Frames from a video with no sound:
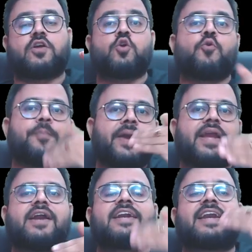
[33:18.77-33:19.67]
You
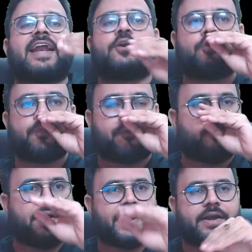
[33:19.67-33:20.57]
may try to
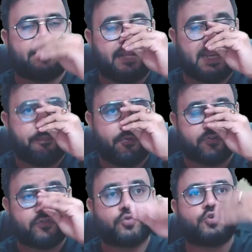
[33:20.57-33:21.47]
provide
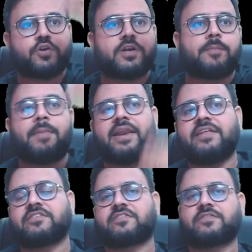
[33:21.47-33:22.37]
inputs to your
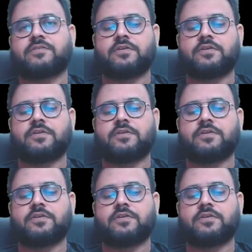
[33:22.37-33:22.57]
managers.